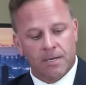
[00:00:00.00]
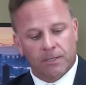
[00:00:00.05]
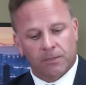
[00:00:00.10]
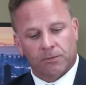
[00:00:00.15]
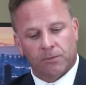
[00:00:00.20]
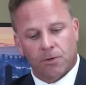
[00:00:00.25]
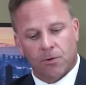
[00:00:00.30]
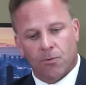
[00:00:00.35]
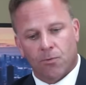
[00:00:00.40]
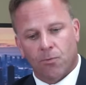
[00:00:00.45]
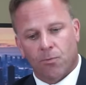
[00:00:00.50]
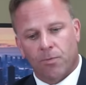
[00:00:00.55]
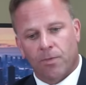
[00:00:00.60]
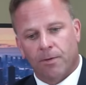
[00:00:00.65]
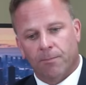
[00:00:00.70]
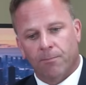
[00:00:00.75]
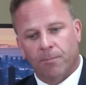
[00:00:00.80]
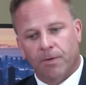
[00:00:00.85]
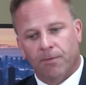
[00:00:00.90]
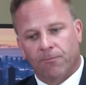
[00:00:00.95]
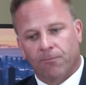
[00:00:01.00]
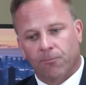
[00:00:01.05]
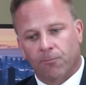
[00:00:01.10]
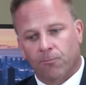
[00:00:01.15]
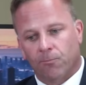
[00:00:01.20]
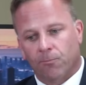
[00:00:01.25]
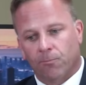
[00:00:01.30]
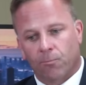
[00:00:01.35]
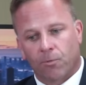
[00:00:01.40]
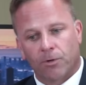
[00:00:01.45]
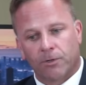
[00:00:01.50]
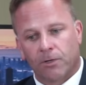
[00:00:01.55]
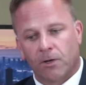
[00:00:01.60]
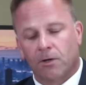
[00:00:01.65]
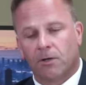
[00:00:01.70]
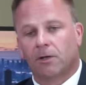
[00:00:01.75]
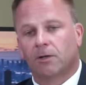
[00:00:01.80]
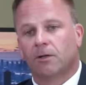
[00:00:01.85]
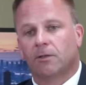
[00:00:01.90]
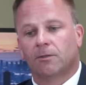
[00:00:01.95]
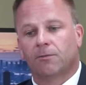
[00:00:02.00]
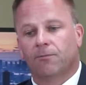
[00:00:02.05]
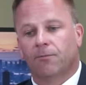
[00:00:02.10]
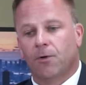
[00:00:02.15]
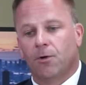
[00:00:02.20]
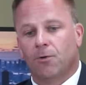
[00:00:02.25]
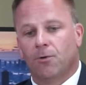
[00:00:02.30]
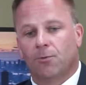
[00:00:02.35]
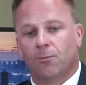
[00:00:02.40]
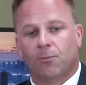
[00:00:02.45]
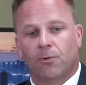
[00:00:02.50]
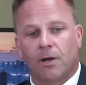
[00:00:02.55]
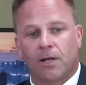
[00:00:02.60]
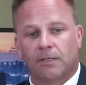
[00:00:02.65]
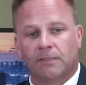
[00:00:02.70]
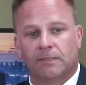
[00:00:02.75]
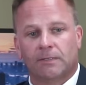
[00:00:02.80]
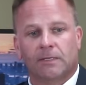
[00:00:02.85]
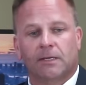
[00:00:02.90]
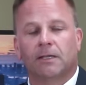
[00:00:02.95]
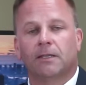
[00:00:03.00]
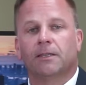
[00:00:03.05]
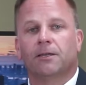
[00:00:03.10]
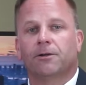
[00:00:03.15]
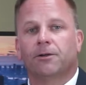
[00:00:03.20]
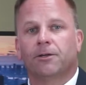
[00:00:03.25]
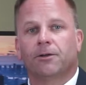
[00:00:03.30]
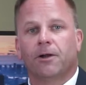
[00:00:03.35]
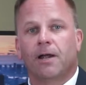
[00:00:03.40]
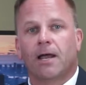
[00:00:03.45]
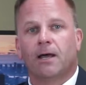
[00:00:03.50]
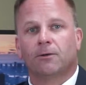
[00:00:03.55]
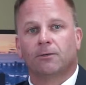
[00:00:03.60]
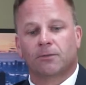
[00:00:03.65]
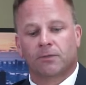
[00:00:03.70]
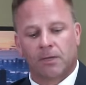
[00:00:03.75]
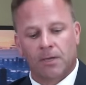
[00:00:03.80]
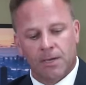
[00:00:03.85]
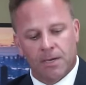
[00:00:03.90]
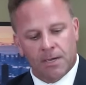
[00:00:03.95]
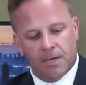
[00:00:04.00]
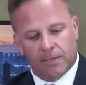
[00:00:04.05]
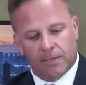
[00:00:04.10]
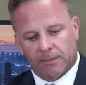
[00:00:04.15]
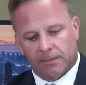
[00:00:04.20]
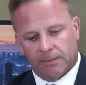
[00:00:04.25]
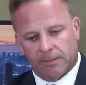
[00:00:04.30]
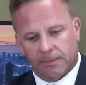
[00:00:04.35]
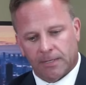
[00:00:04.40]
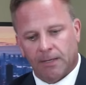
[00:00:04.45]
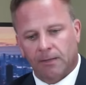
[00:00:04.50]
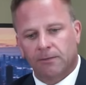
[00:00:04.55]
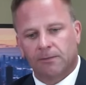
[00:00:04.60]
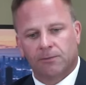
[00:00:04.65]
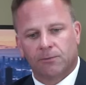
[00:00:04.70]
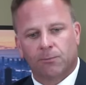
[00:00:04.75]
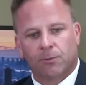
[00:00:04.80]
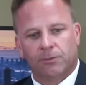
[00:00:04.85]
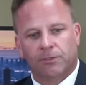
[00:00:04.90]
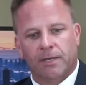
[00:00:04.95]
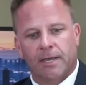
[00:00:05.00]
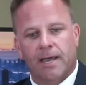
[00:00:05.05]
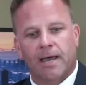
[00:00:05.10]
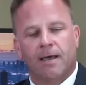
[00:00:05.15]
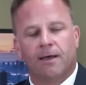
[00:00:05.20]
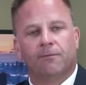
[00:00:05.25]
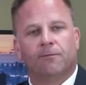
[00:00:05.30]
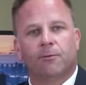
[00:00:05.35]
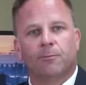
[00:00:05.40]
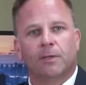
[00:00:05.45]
So that if we're talking on the phone, we're not sitting there in your house, tell us what you have.